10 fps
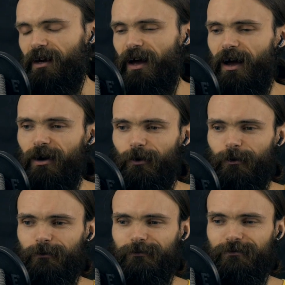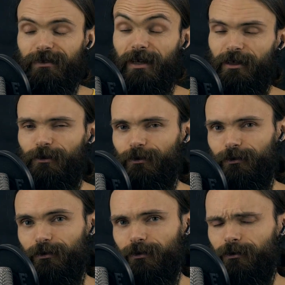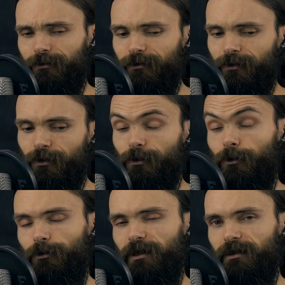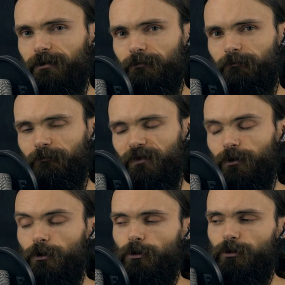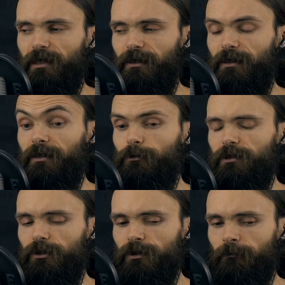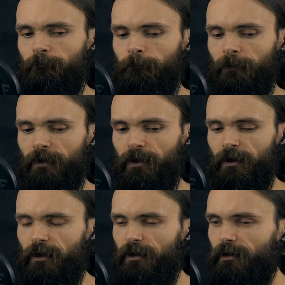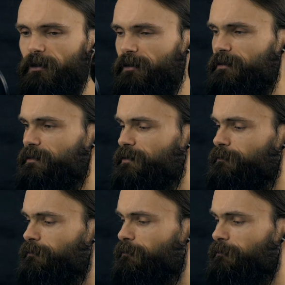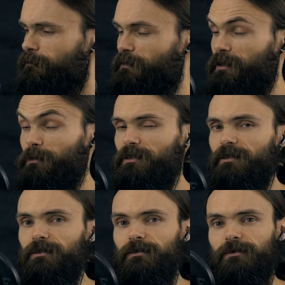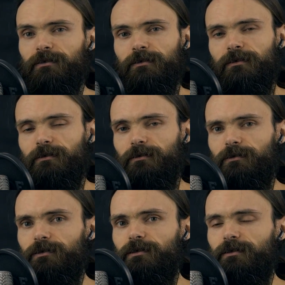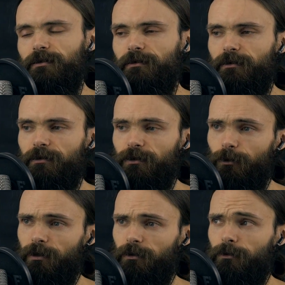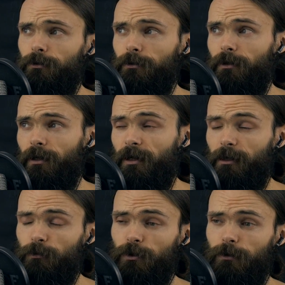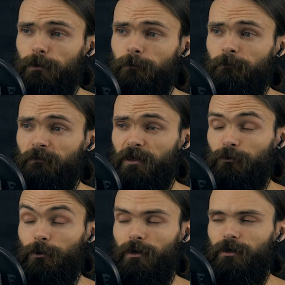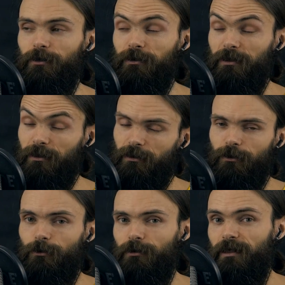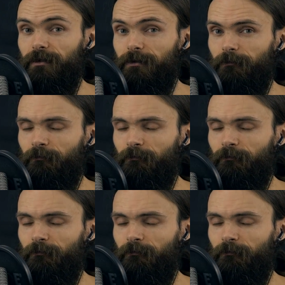how I learn Korean, the Korean language, and maybe that this is going to help you if you are learning Korean